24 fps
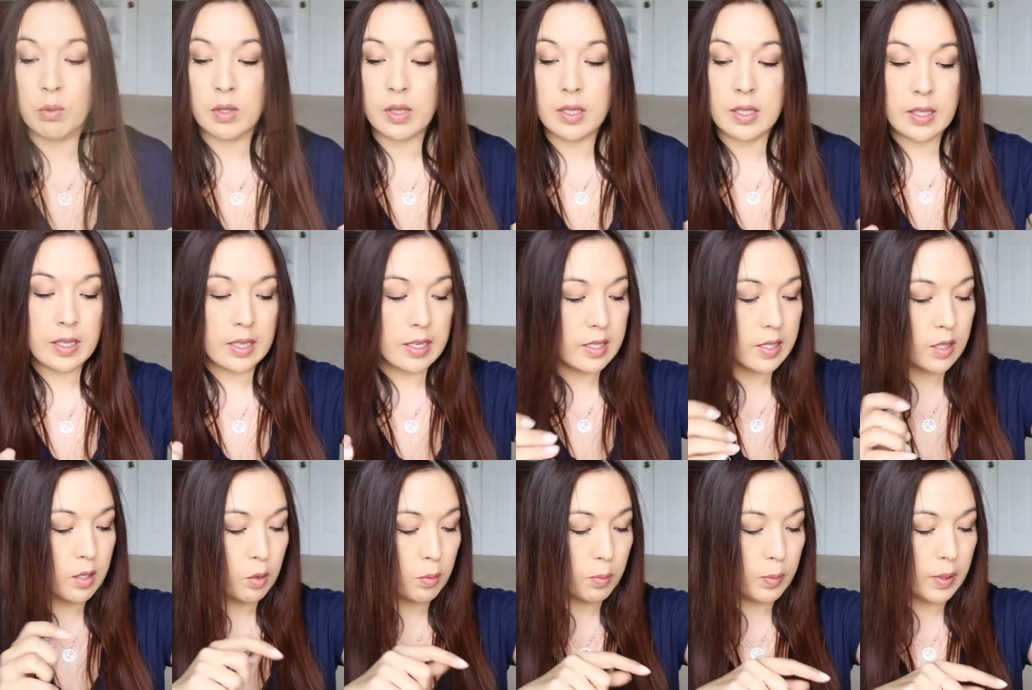really
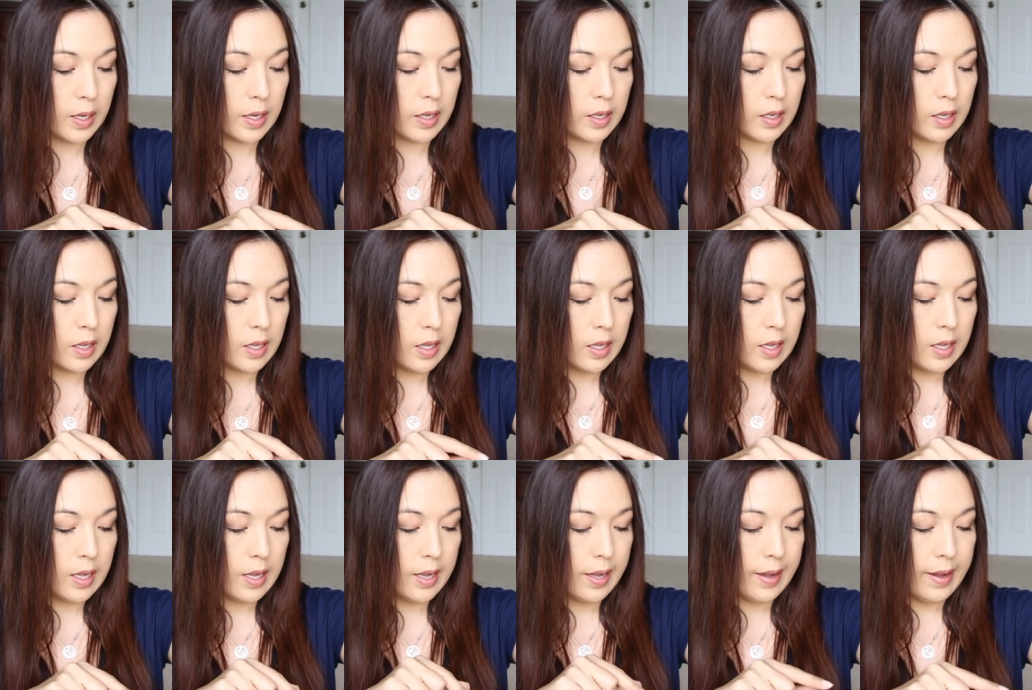nice and opaque.
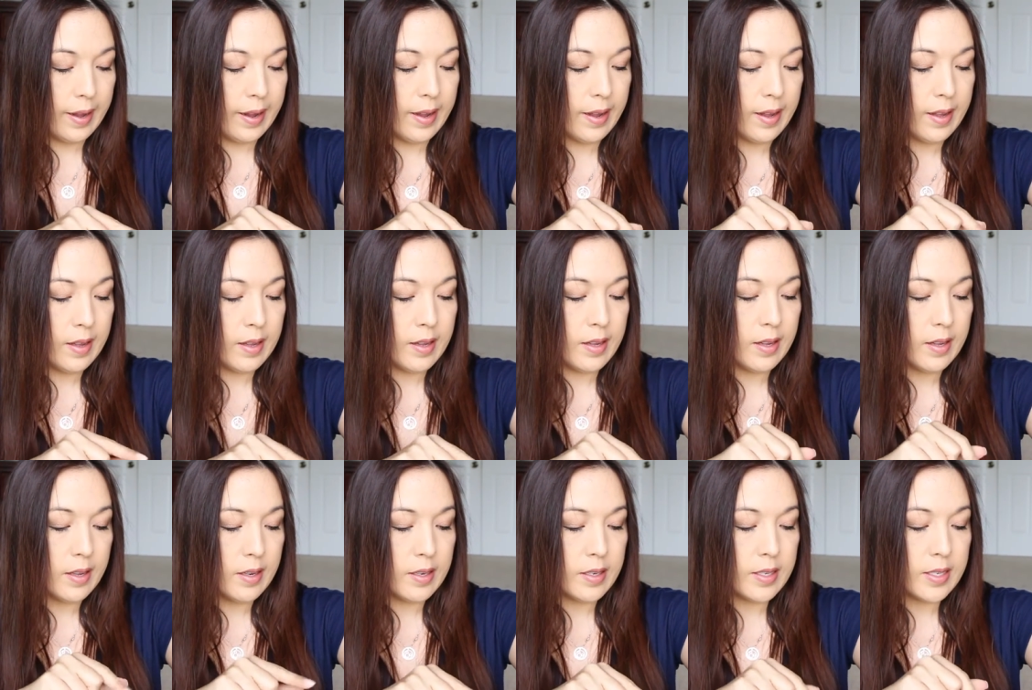
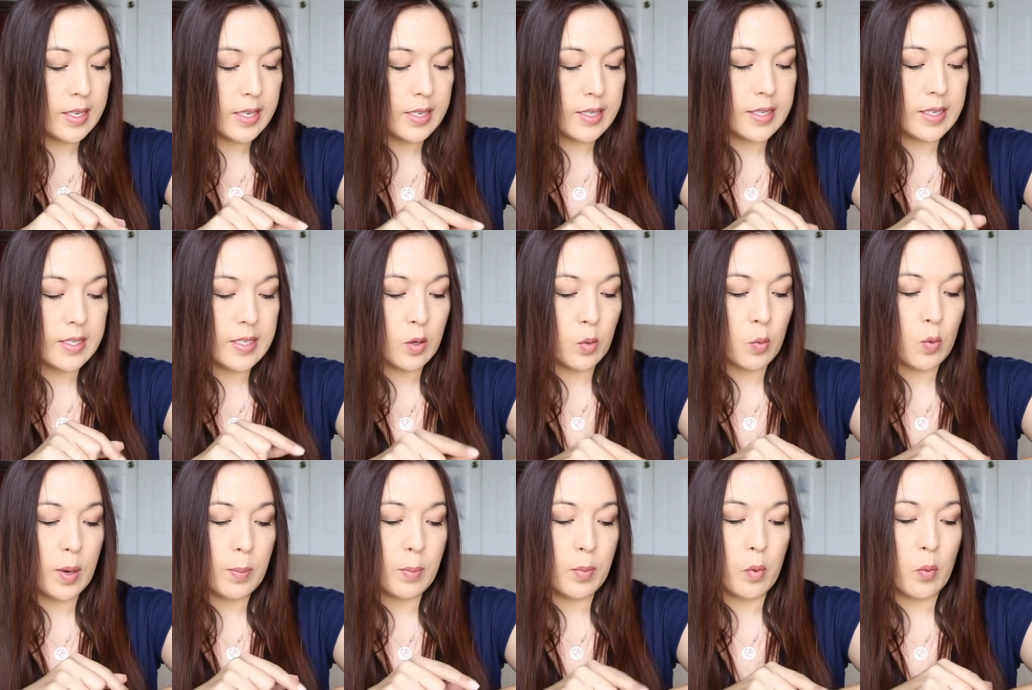And it doesn't
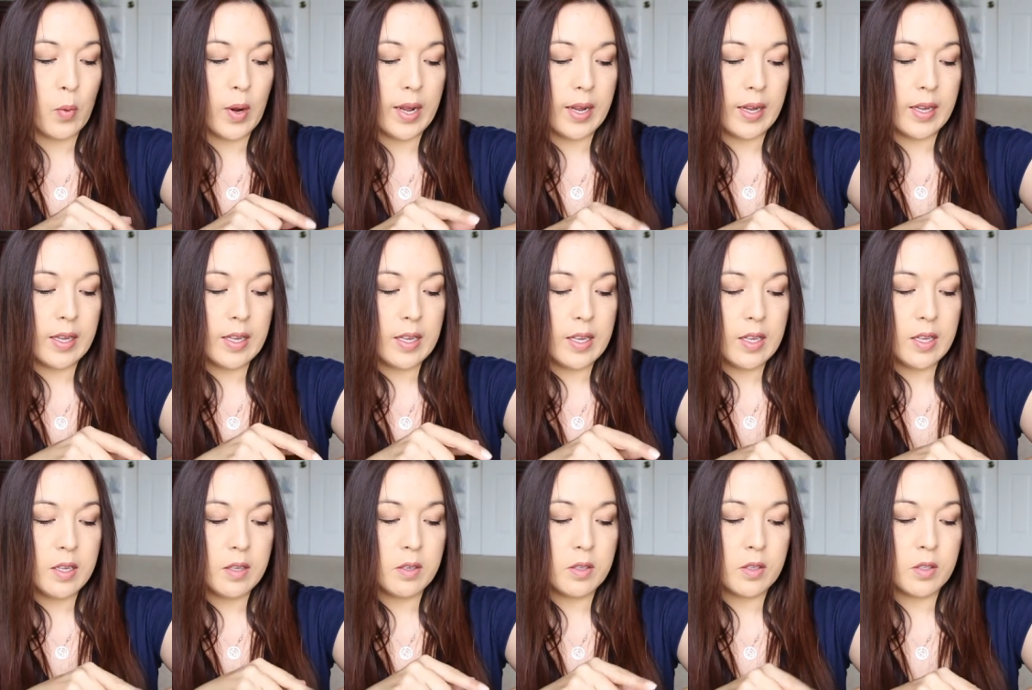wipe away.
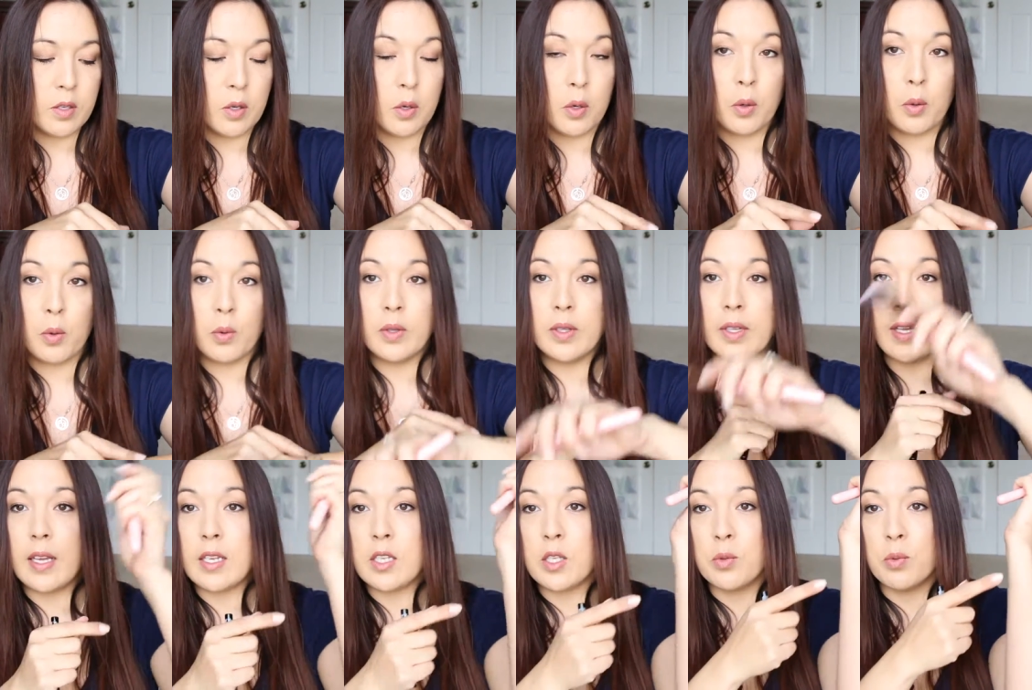So
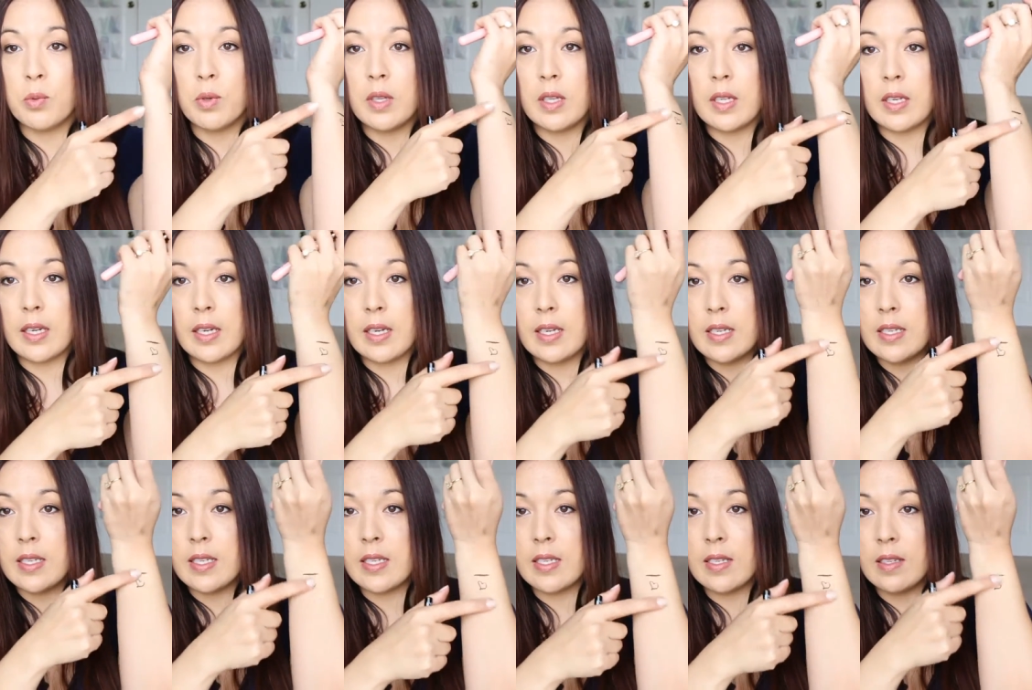that's really
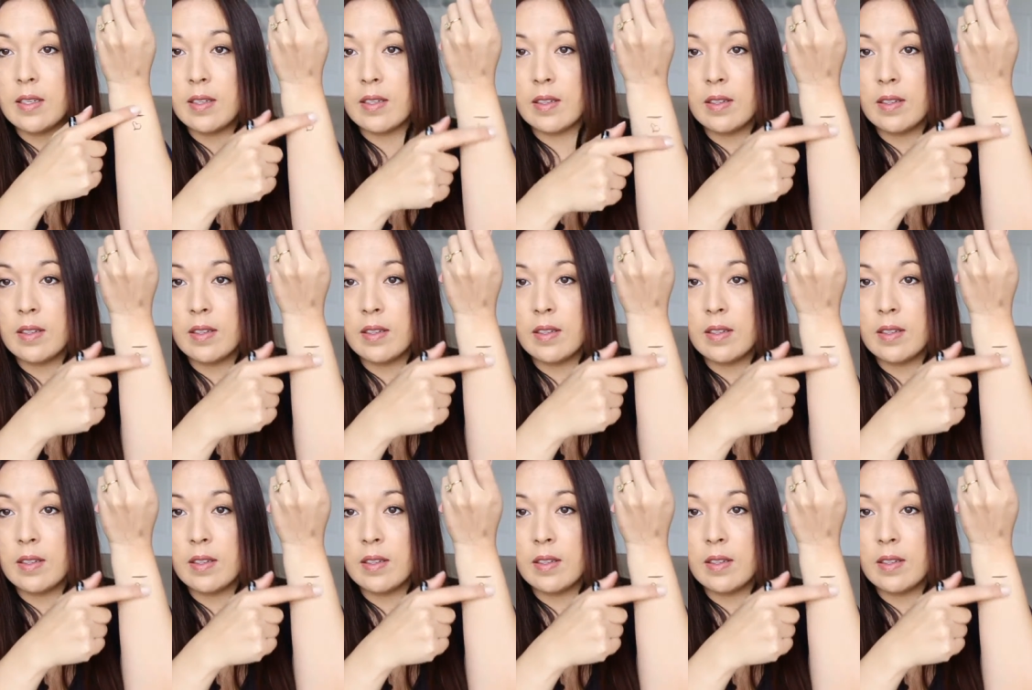nice.